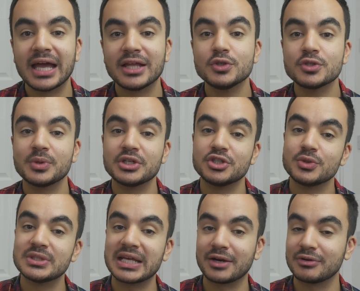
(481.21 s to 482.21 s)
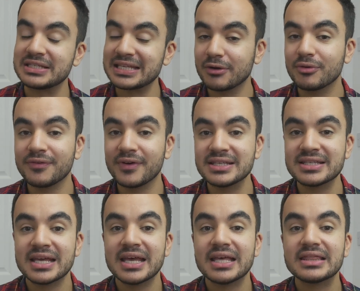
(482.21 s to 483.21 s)
and you switch to salary sacrifice,
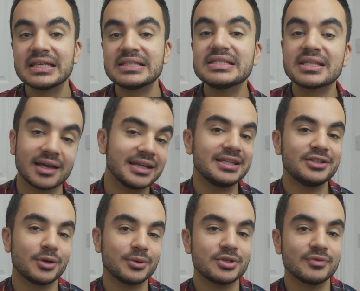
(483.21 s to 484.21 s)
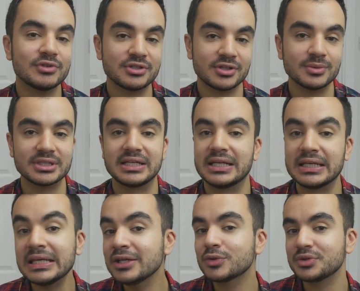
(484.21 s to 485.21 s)
this is likely going to result in an
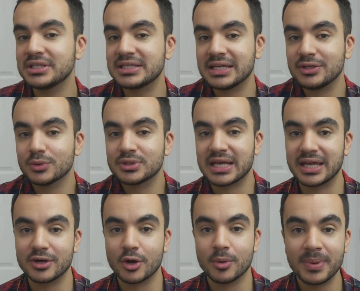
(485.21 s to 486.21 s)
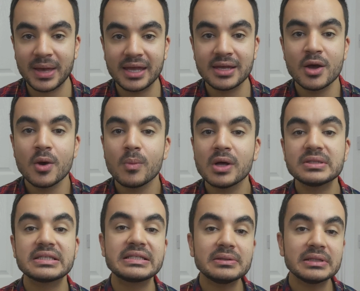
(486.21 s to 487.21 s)
increase in your take-home pay while
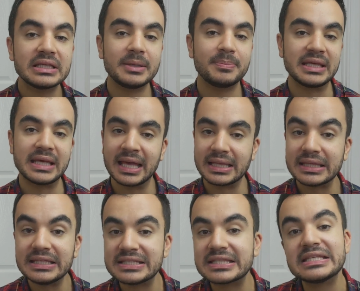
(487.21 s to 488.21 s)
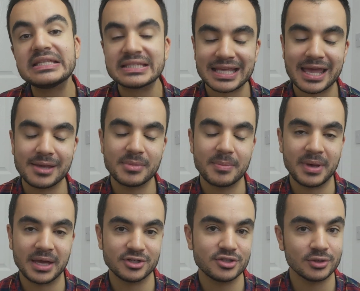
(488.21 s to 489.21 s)
still keeping at least the same
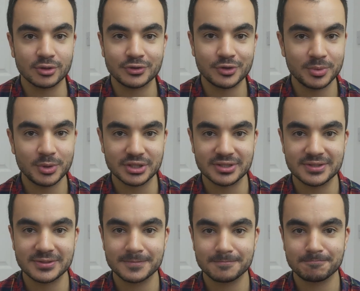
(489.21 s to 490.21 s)
pension contributions.